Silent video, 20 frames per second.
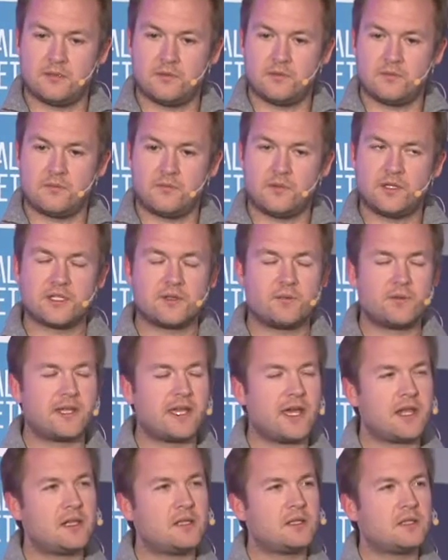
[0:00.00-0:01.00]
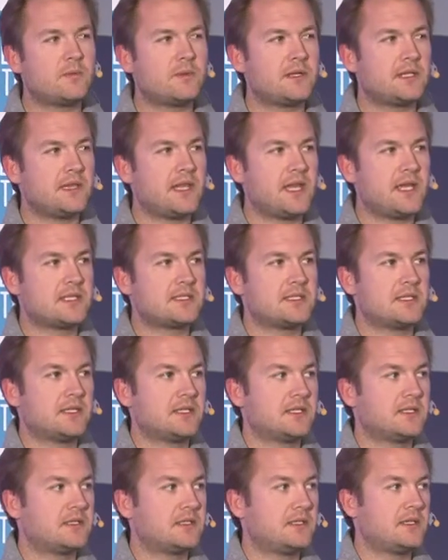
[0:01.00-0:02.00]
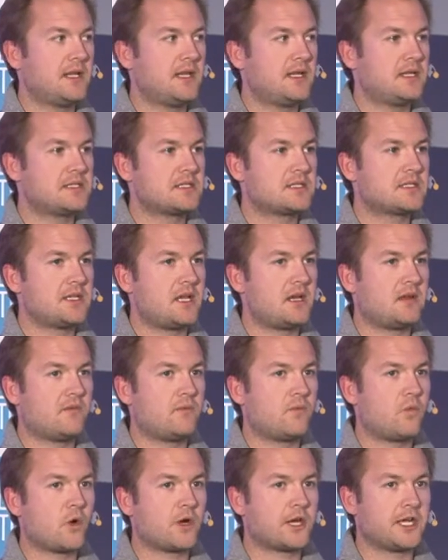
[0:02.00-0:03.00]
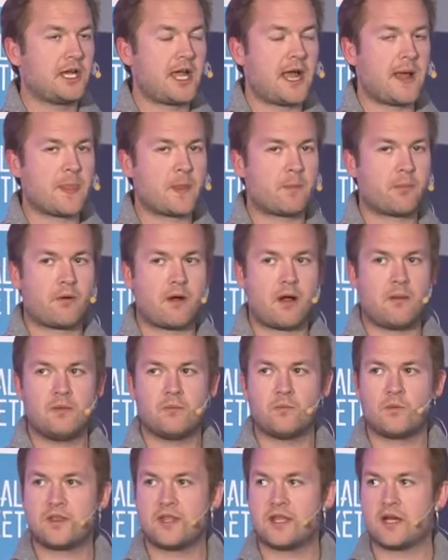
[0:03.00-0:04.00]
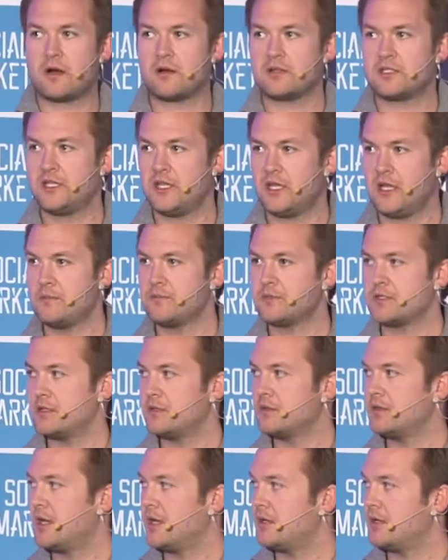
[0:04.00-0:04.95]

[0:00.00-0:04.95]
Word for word: We, we get a little bit lazy and instead of working out the problem within our teams and,